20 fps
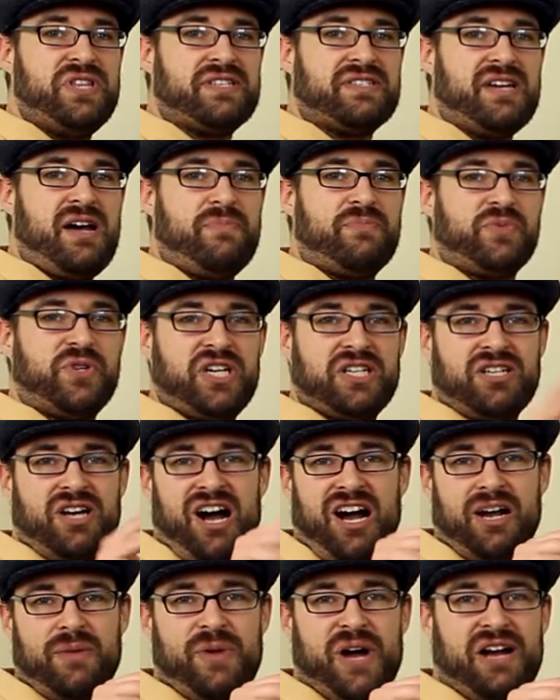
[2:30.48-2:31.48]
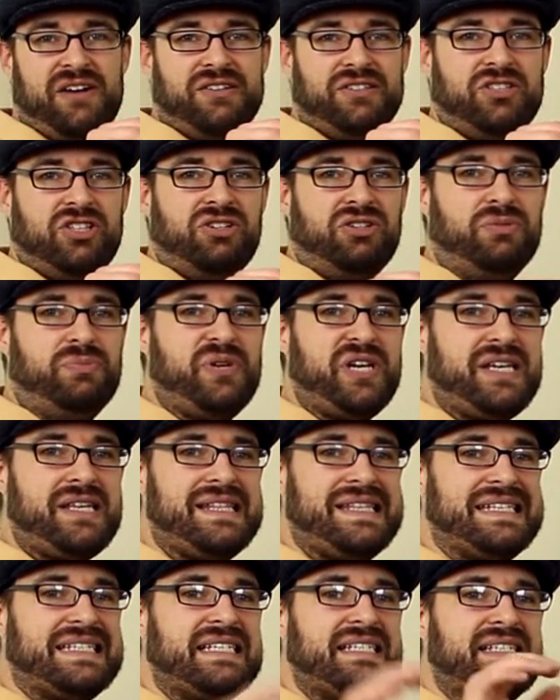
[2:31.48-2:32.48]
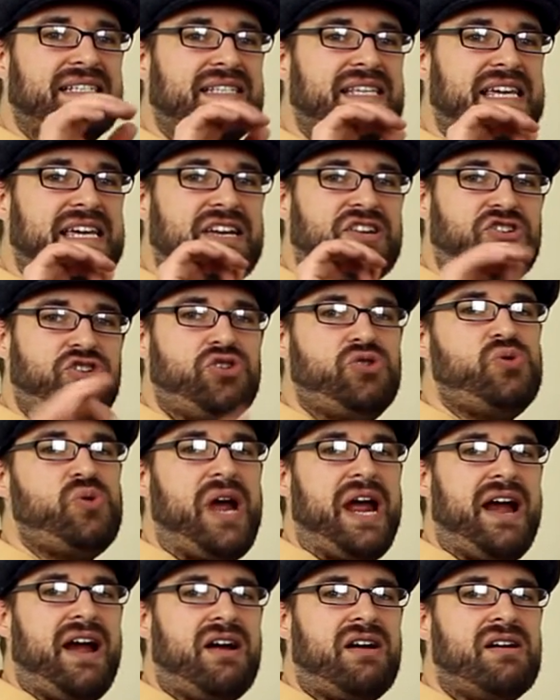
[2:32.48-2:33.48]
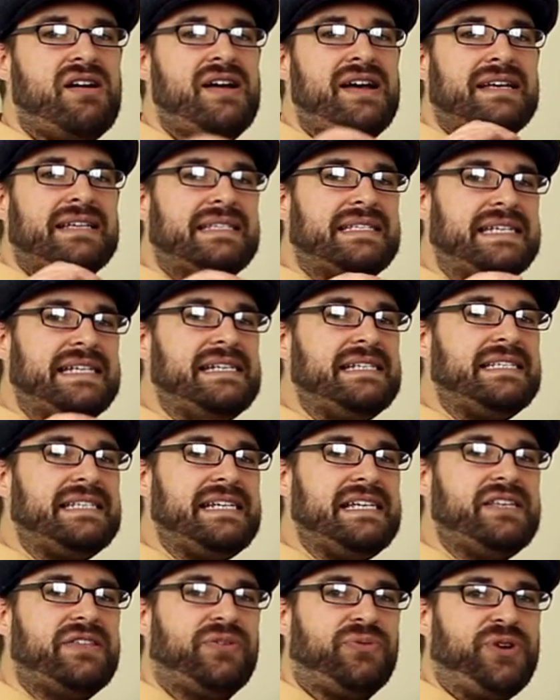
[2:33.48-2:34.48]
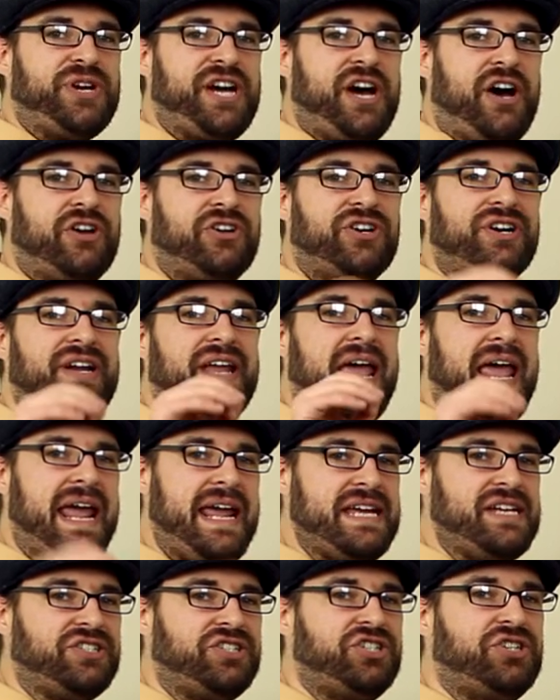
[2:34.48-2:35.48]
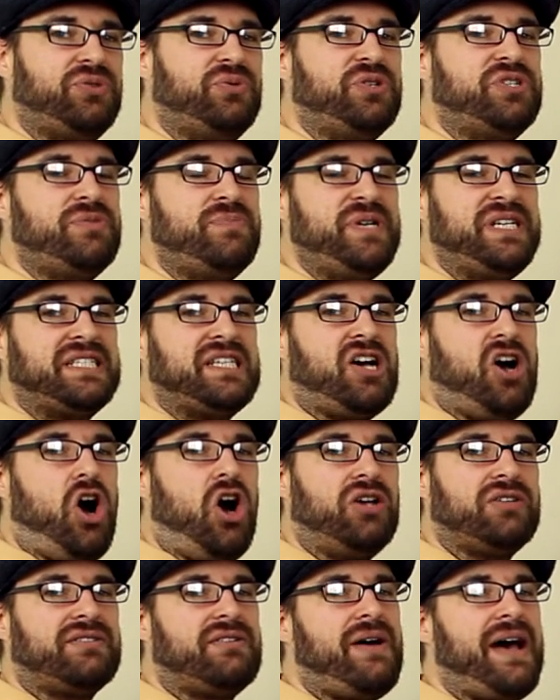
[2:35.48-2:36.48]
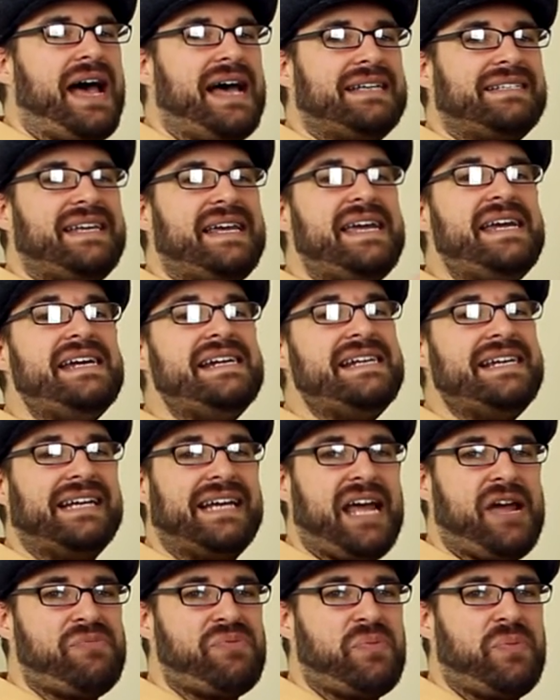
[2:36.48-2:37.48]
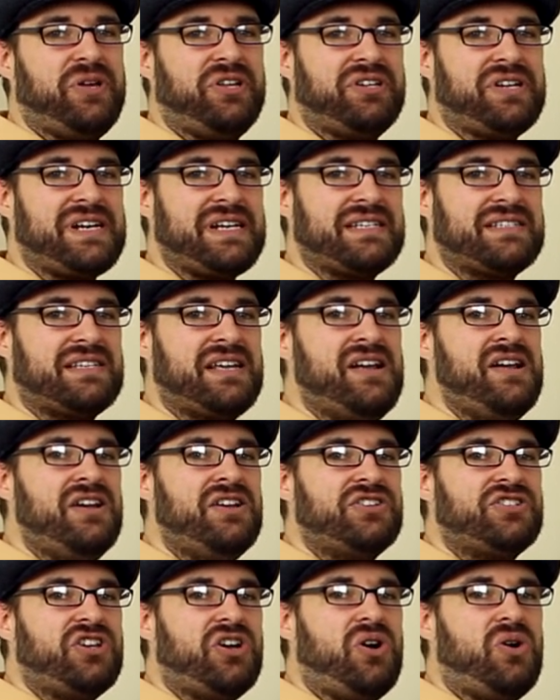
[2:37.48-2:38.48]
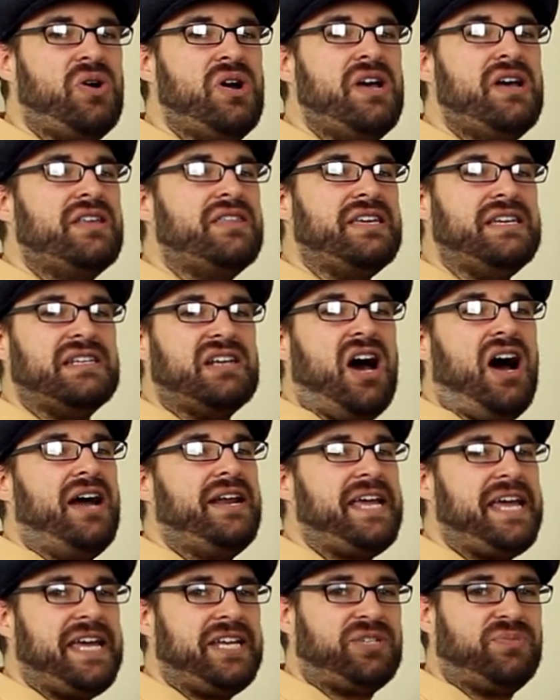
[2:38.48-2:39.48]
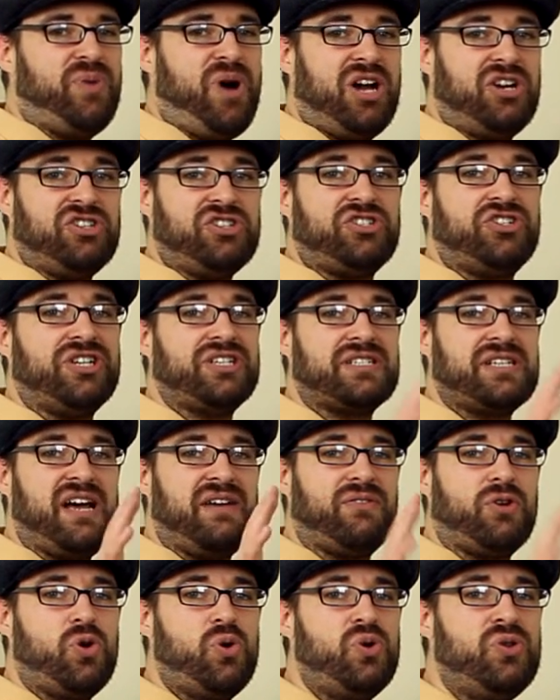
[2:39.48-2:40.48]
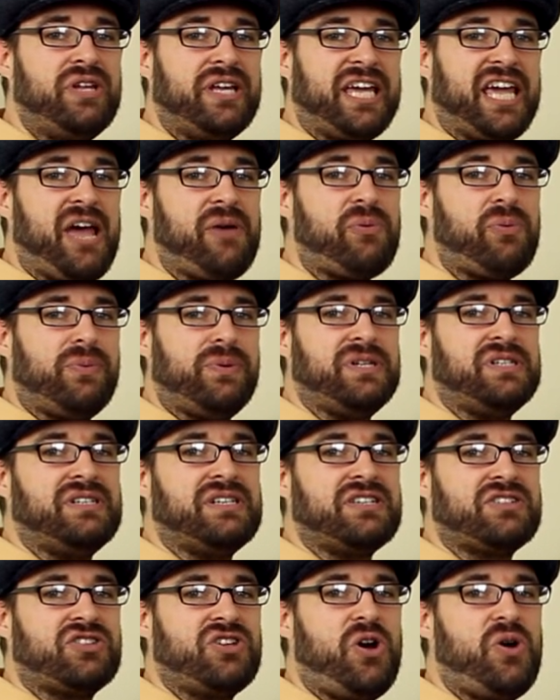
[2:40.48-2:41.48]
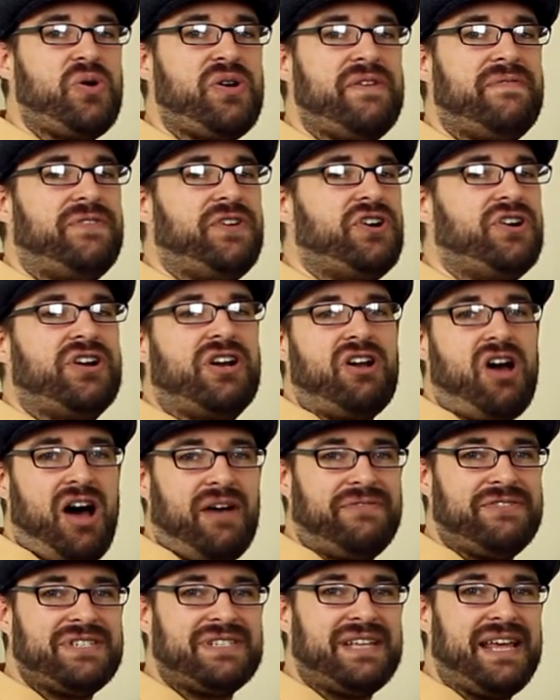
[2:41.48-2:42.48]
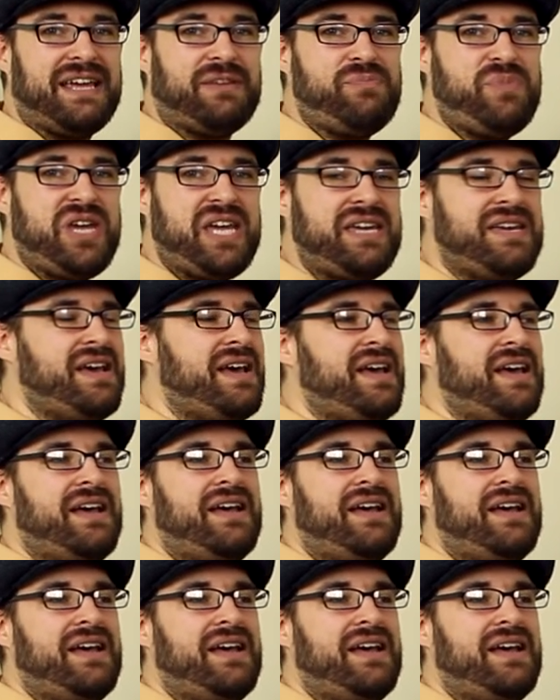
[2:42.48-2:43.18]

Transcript: this up, I'm gonna talk about it a little bit. This is the Newair CC300H, which means it also has heating capabilities. So the non-H models just have cooling capabilities. So if you're in an office like me,